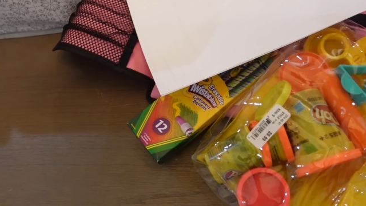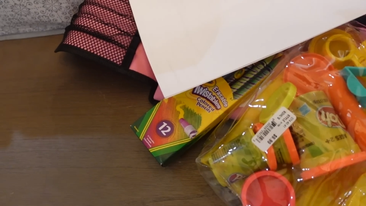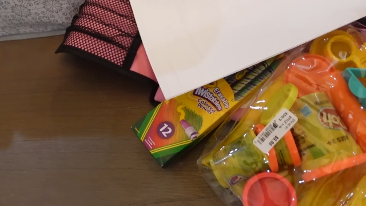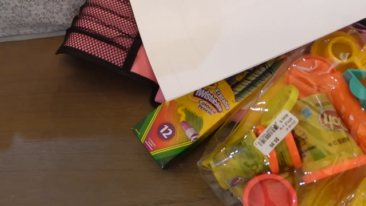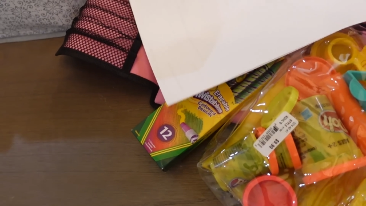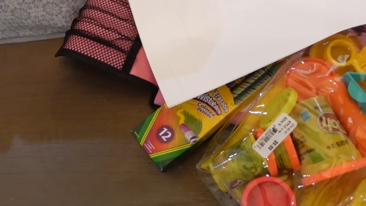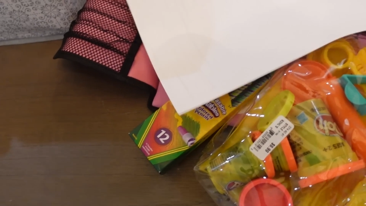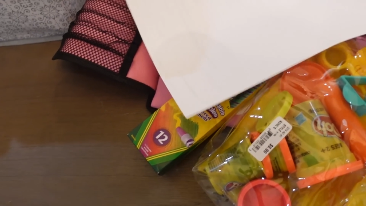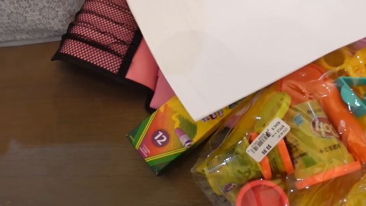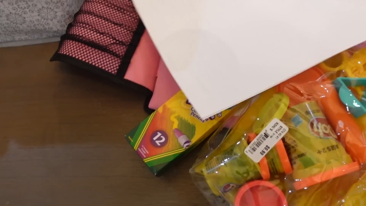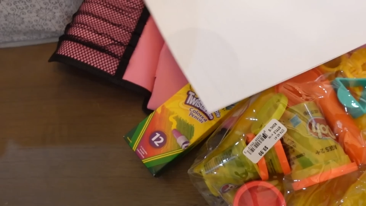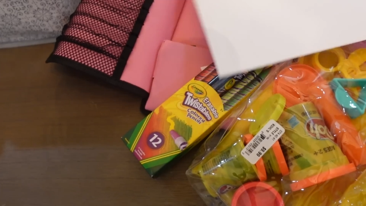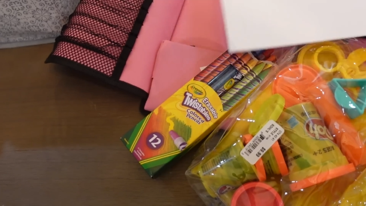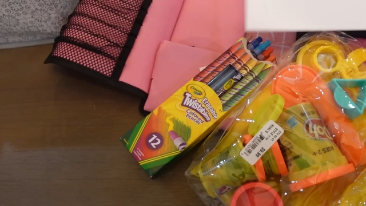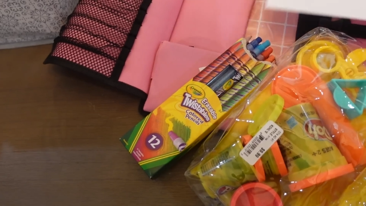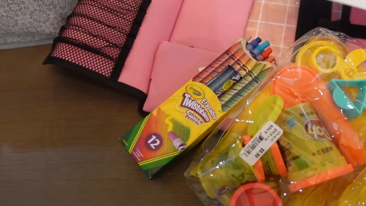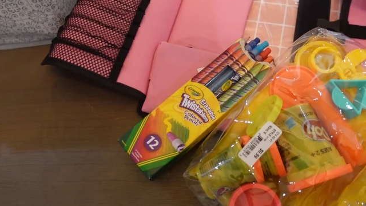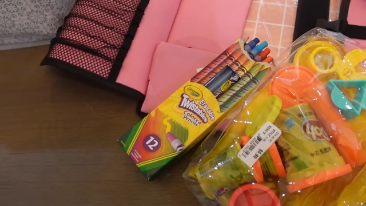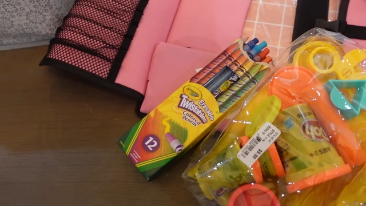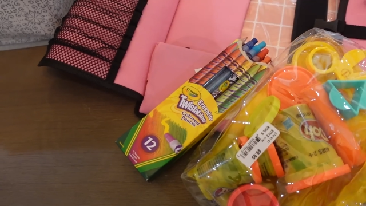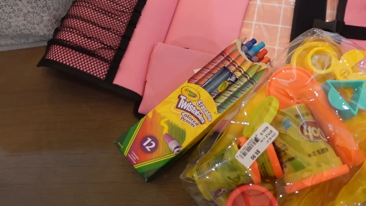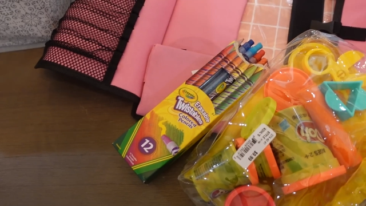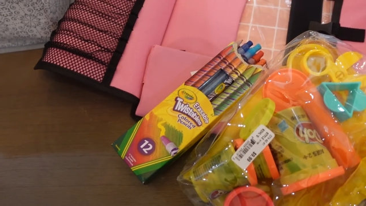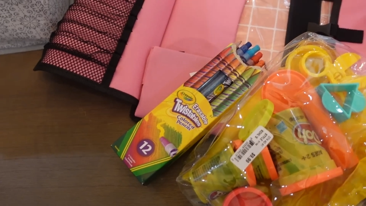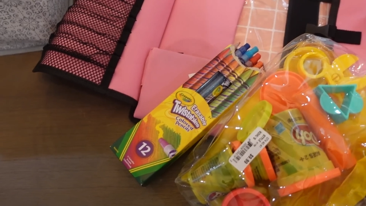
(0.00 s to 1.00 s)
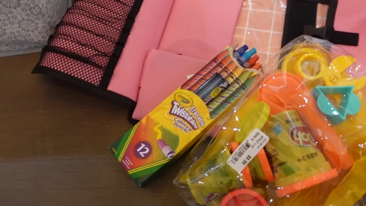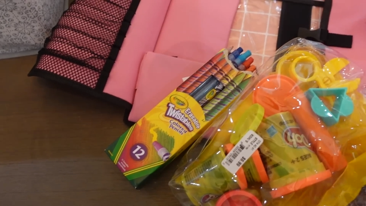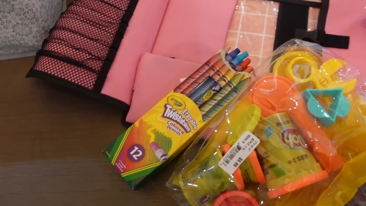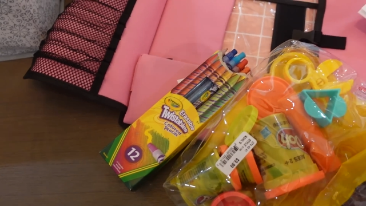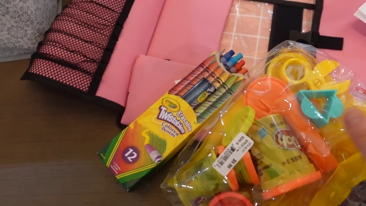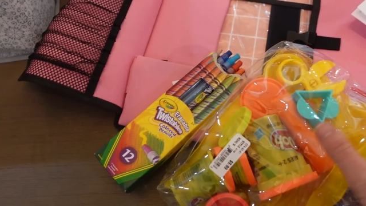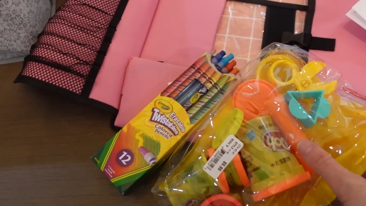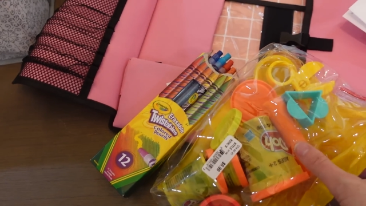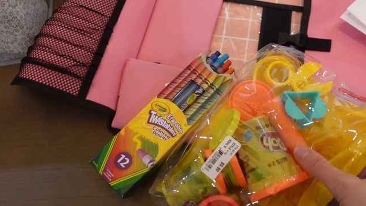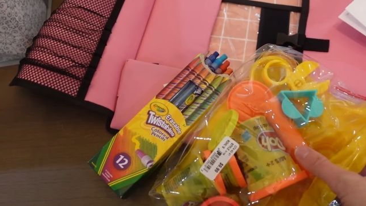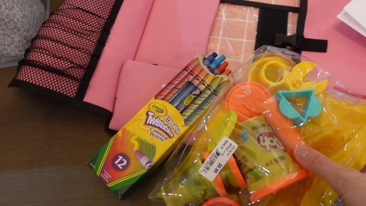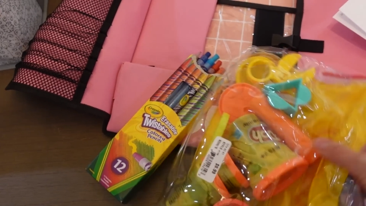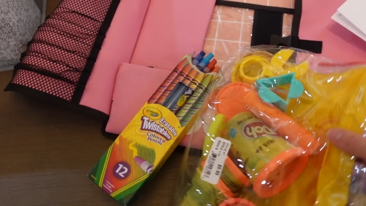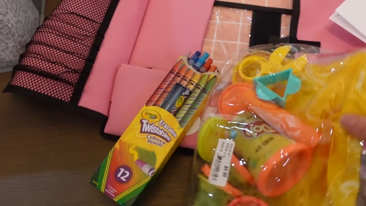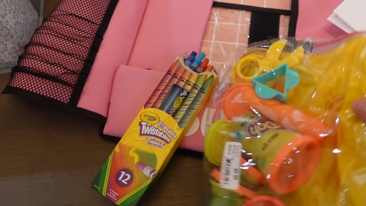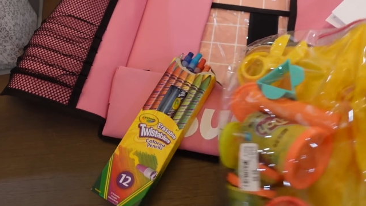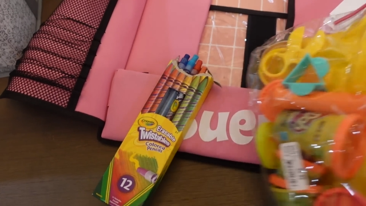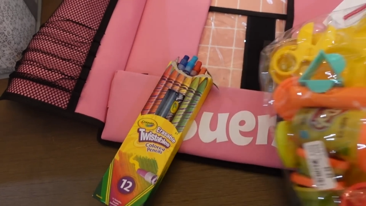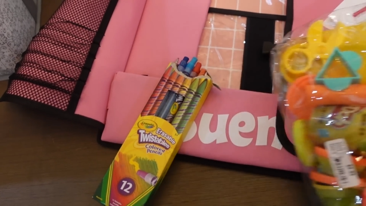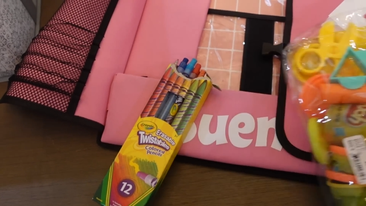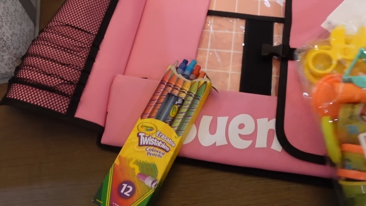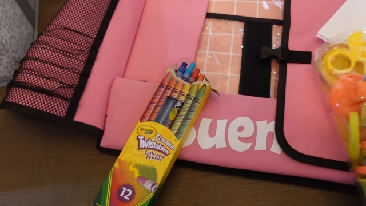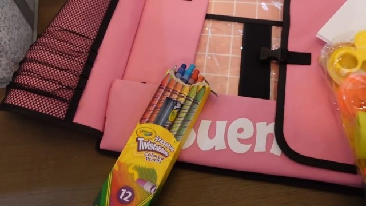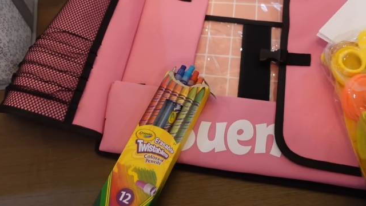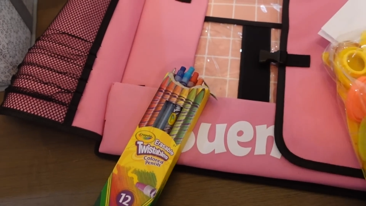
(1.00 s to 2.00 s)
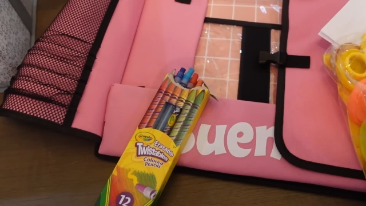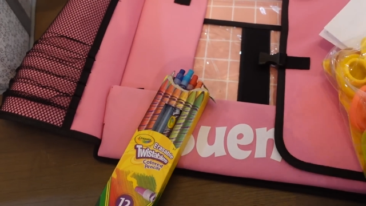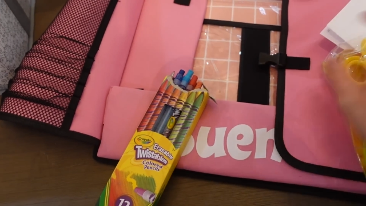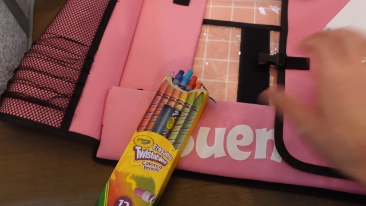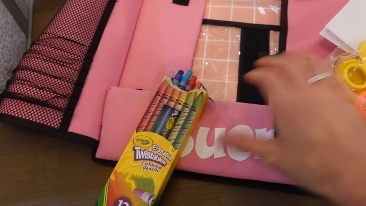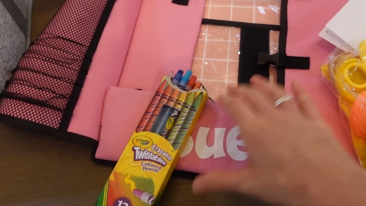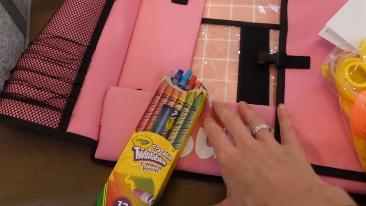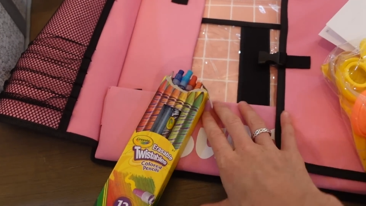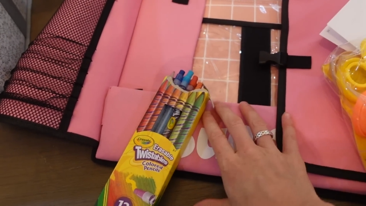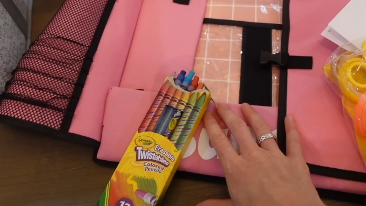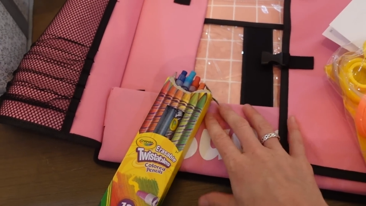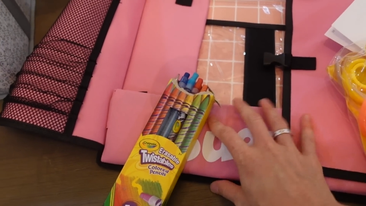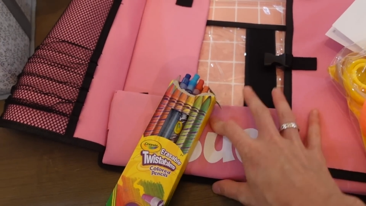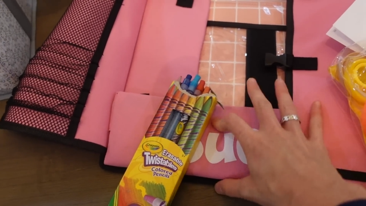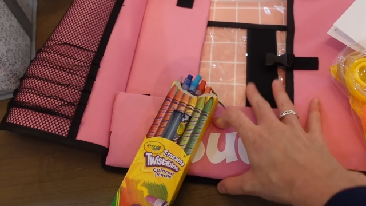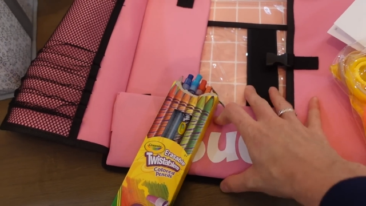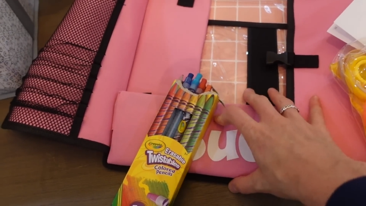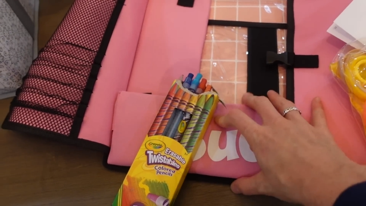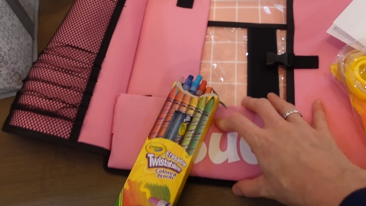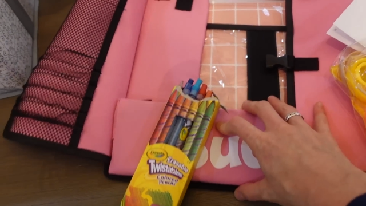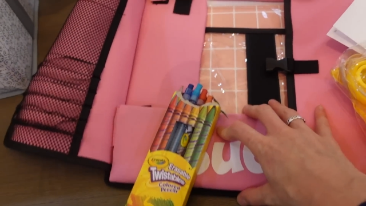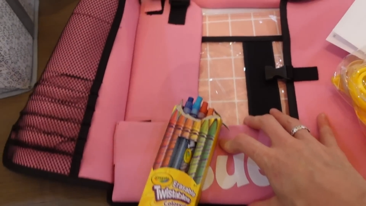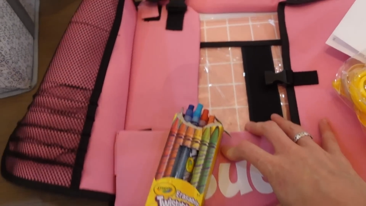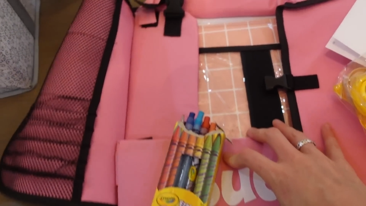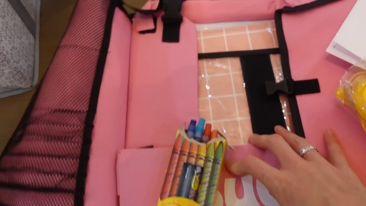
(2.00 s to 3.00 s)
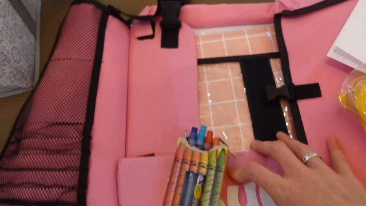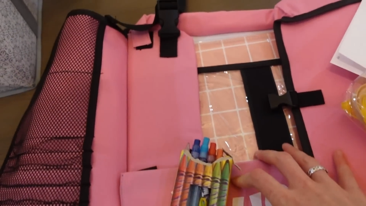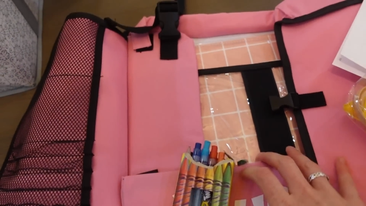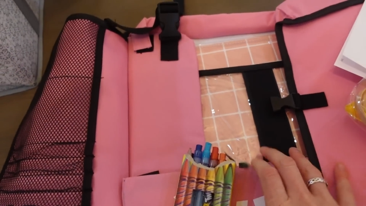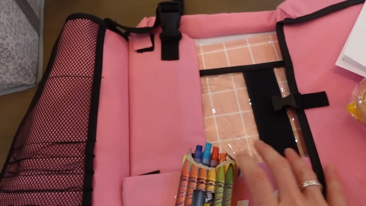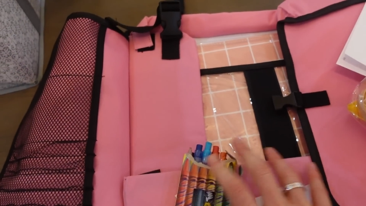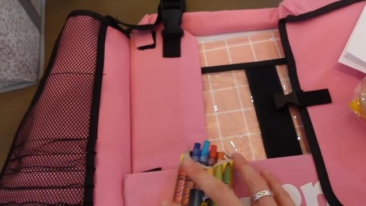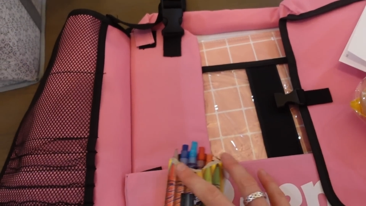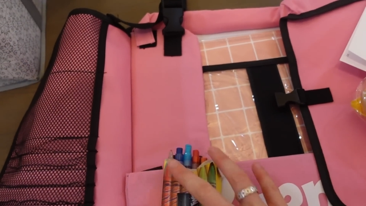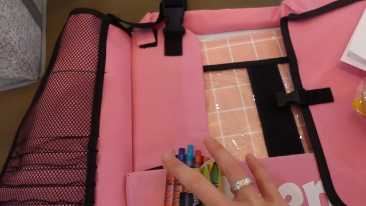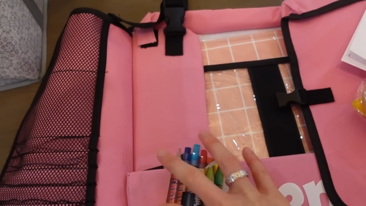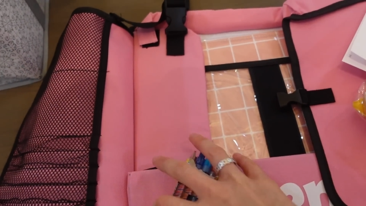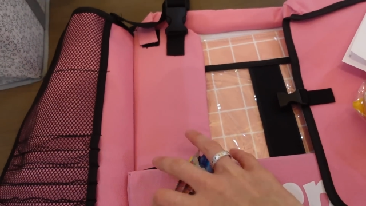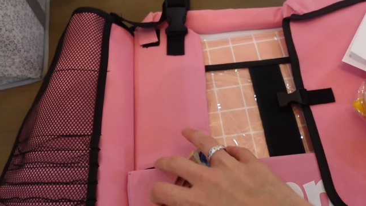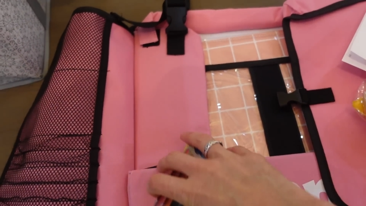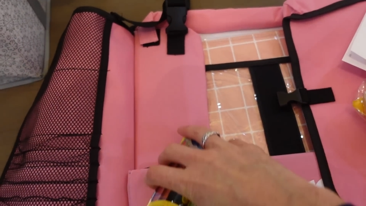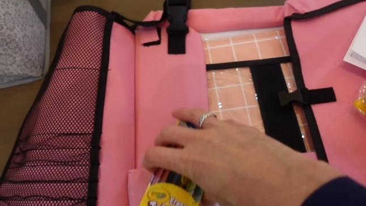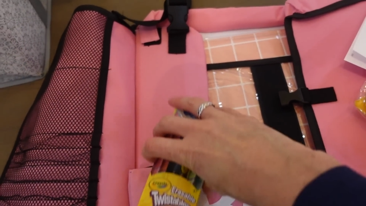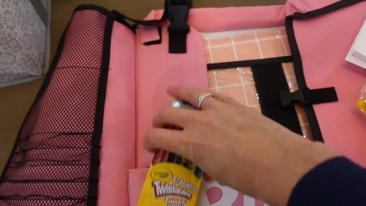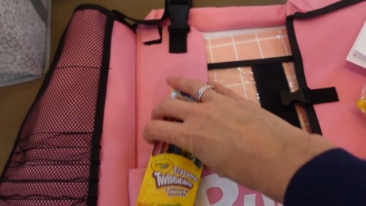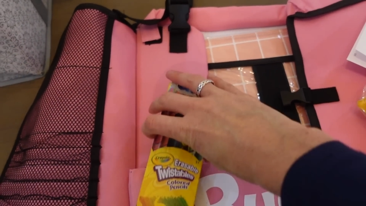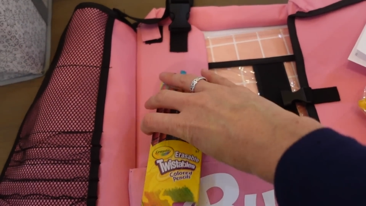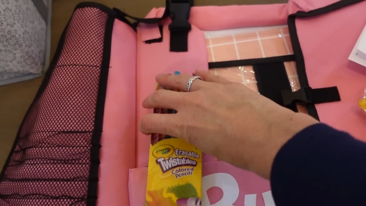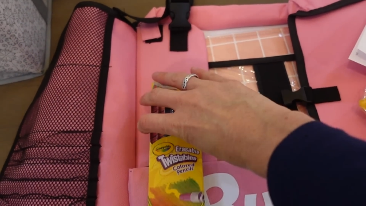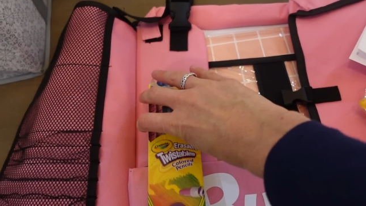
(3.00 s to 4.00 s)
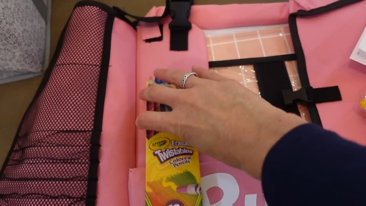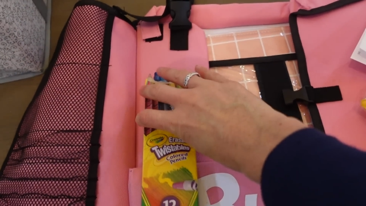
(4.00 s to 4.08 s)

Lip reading: (no speaker visible)